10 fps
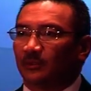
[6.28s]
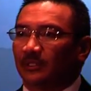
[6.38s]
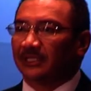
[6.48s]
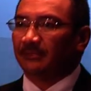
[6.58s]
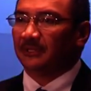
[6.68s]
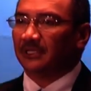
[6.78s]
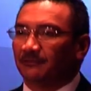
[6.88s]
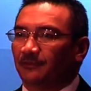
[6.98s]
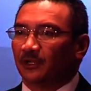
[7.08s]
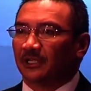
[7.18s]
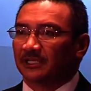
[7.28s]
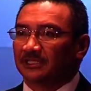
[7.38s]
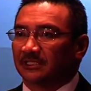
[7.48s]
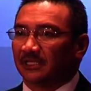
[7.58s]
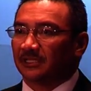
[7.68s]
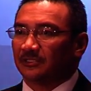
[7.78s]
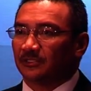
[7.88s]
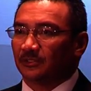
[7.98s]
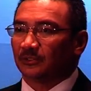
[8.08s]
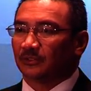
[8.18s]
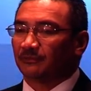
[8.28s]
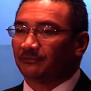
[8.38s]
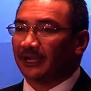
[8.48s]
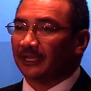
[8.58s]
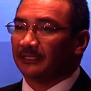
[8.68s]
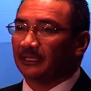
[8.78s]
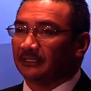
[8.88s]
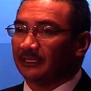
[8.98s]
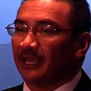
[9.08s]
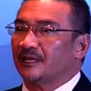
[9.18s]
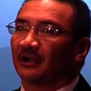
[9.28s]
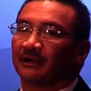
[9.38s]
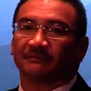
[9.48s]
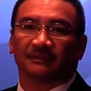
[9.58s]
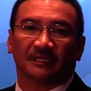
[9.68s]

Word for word: our immediate focus is to find the aircraft.